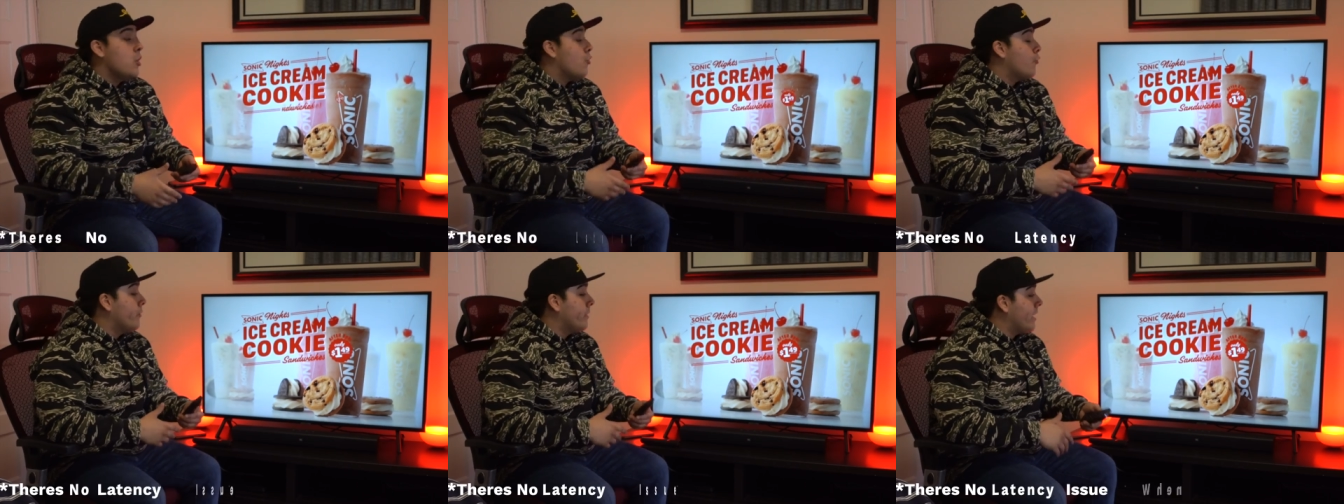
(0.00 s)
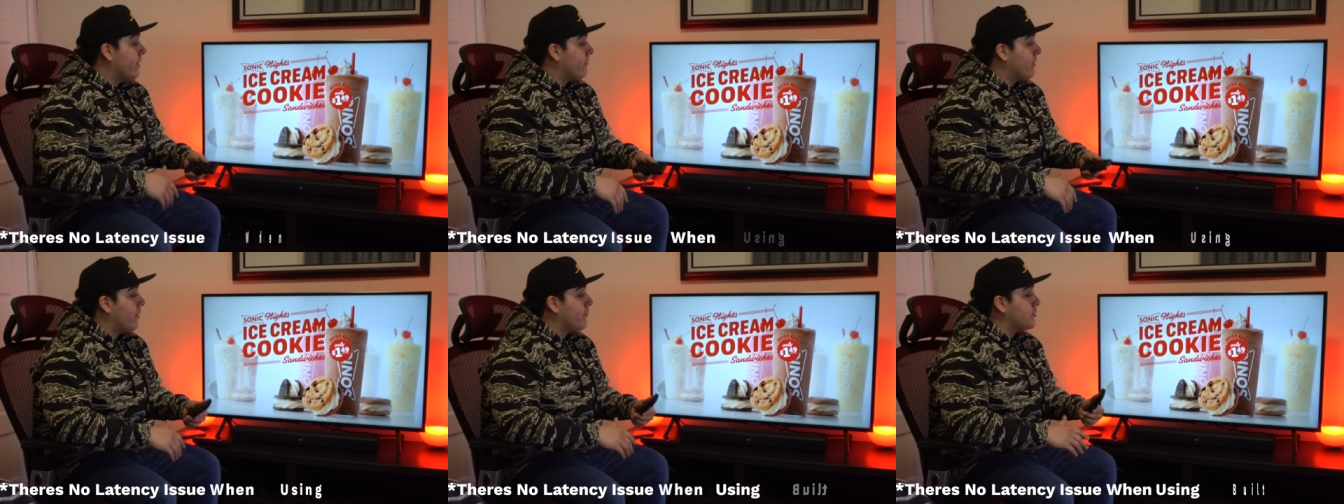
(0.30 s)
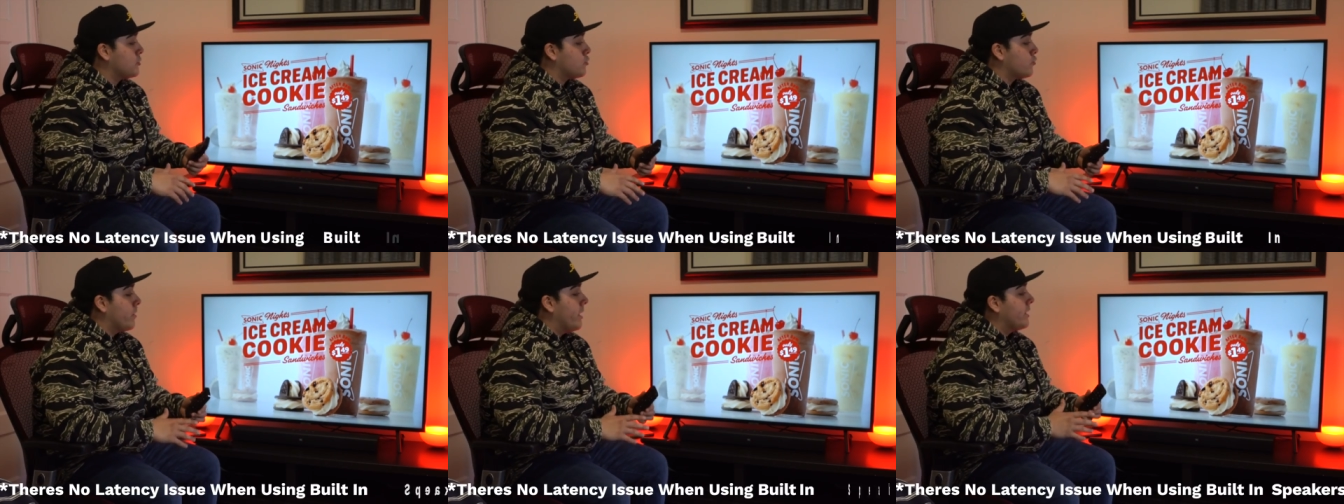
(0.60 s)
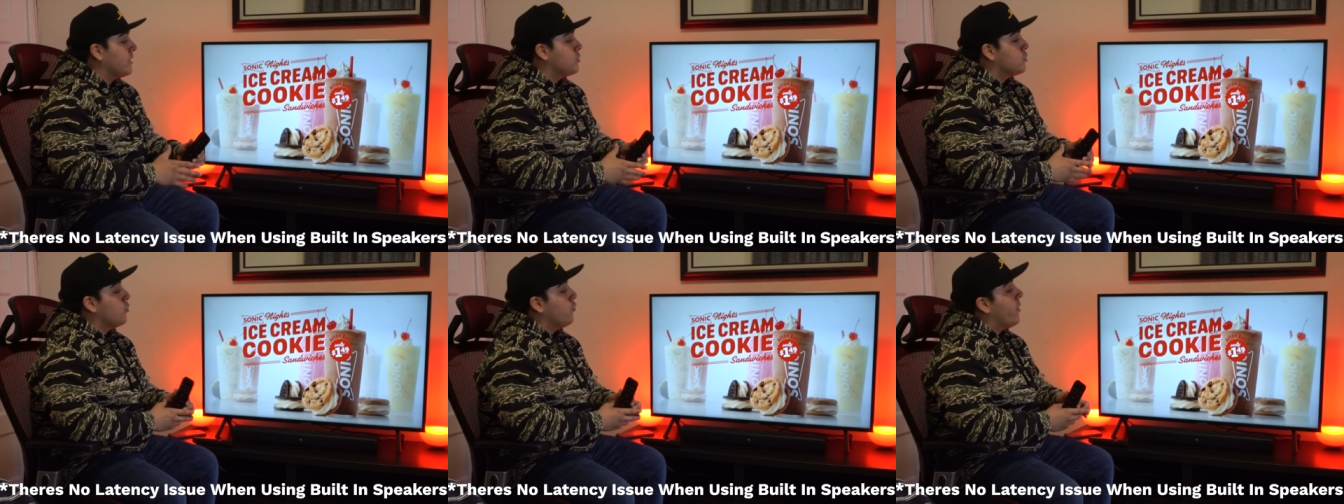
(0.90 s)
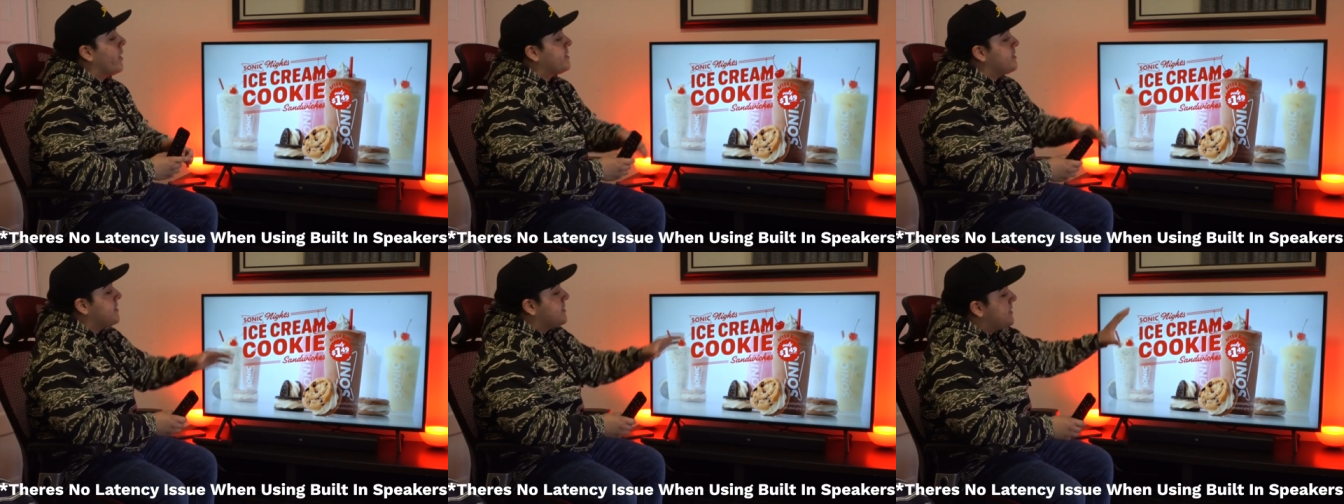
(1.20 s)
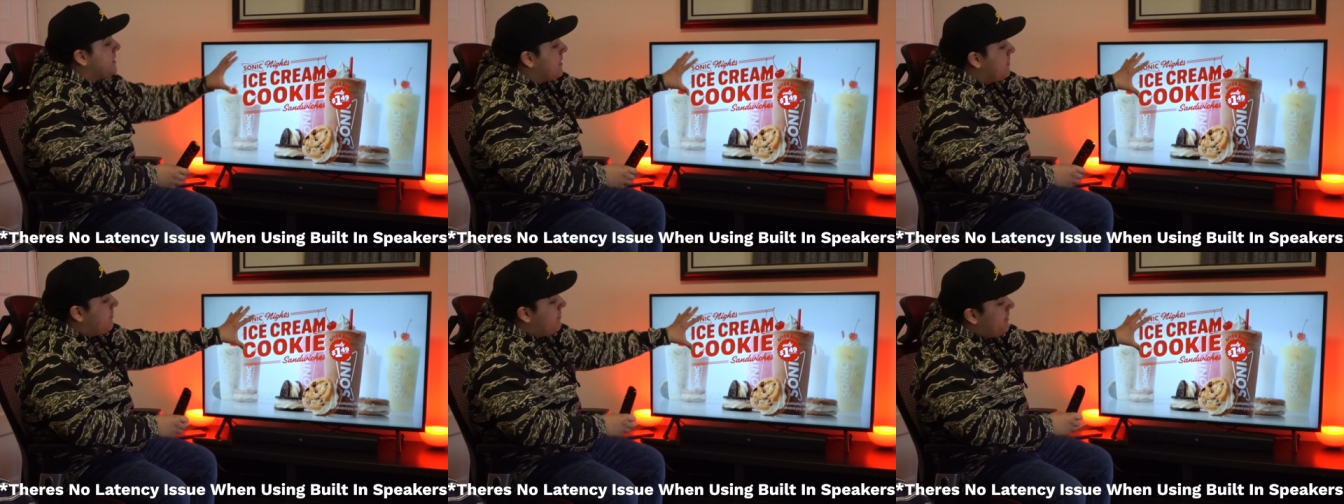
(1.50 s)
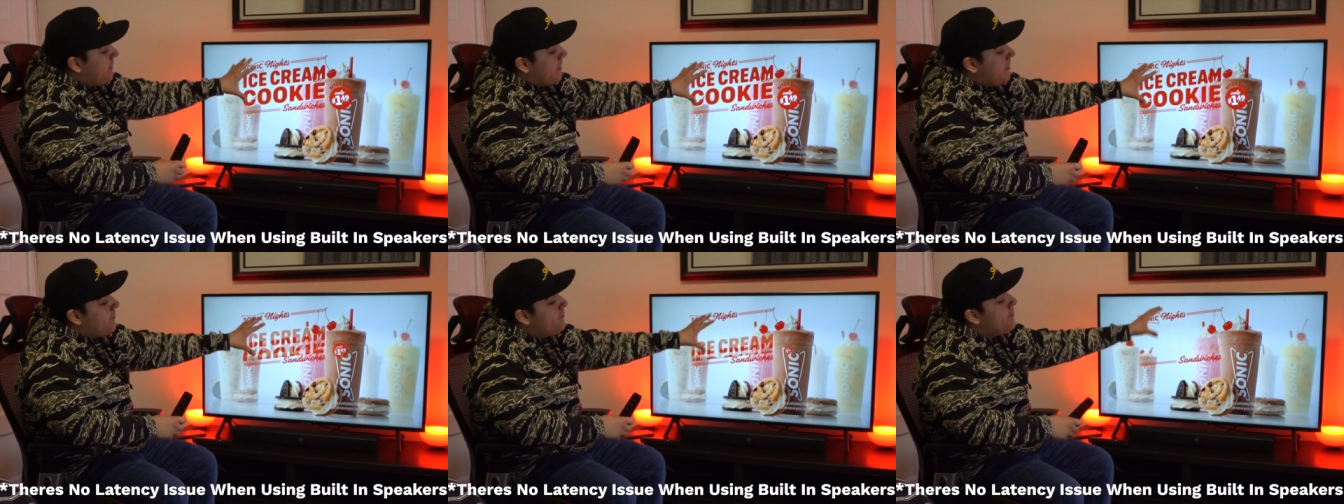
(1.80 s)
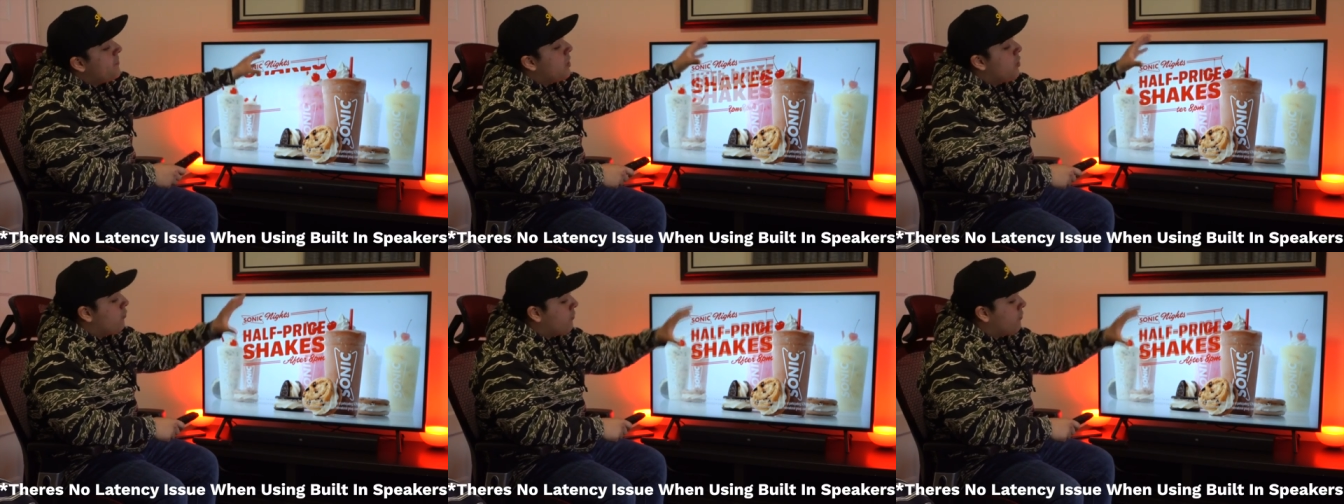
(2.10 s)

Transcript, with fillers: whenever I was trying to watch TV